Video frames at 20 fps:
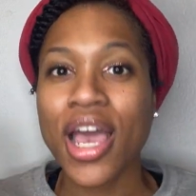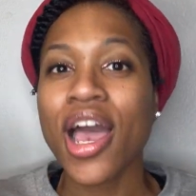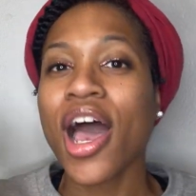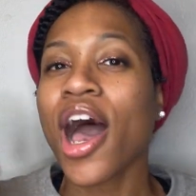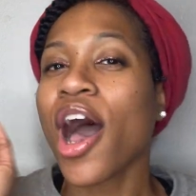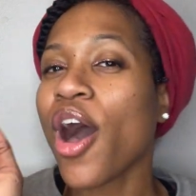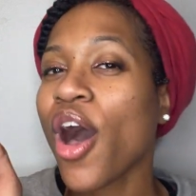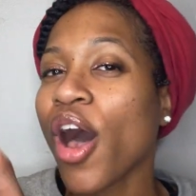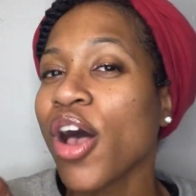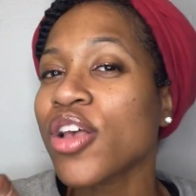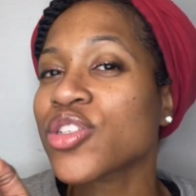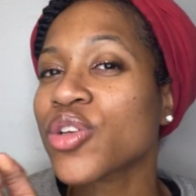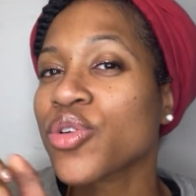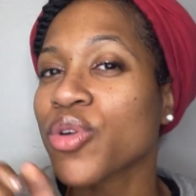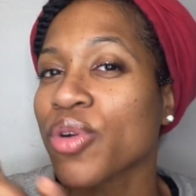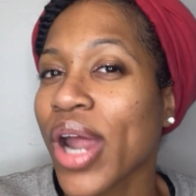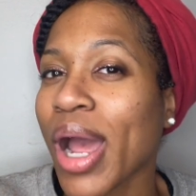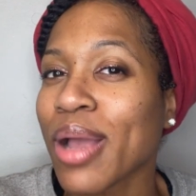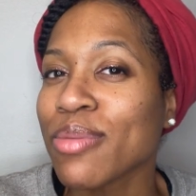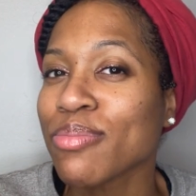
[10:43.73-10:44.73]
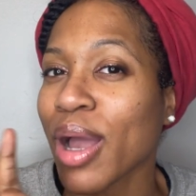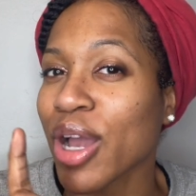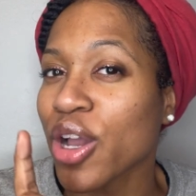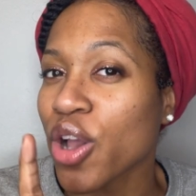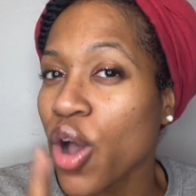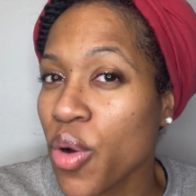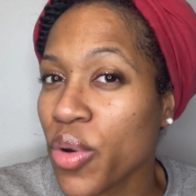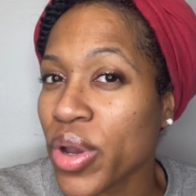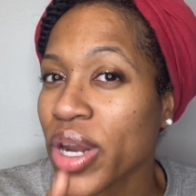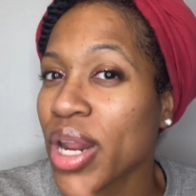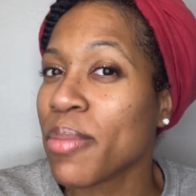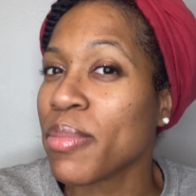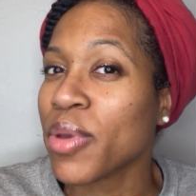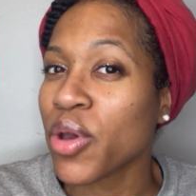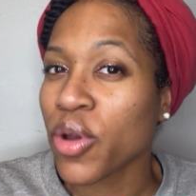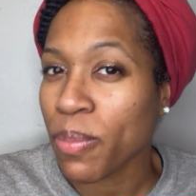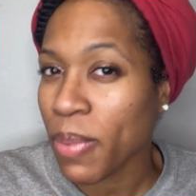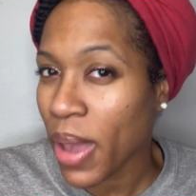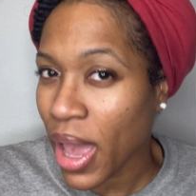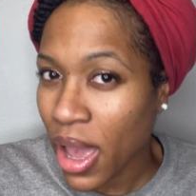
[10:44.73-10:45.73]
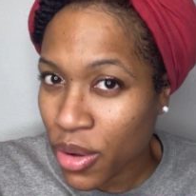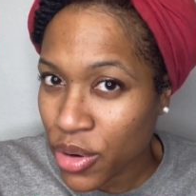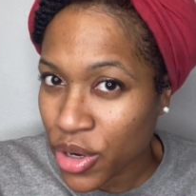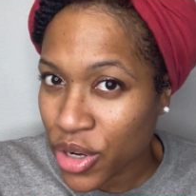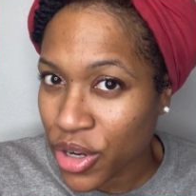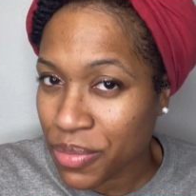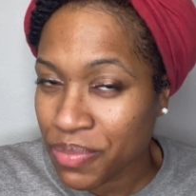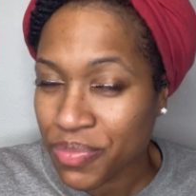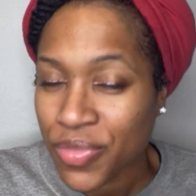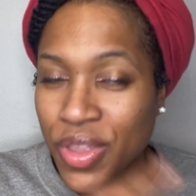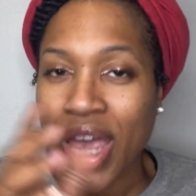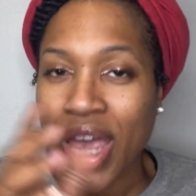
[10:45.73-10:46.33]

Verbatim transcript: I also grabbed my coconut milk powder.